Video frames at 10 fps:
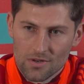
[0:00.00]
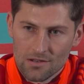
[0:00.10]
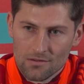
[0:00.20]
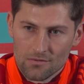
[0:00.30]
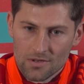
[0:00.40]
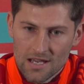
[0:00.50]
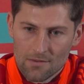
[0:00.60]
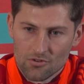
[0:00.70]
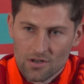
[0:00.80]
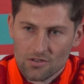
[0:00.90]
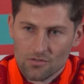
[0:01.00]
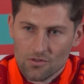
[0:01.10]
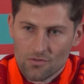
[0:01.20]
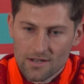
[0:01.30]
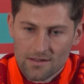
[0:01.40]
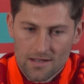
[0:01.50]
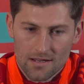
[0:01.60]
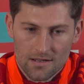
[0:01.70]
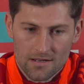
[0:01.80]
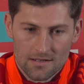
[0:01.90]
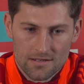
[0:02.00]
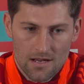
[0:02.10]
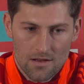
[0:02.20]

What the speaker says: We kept trying to do the right thing and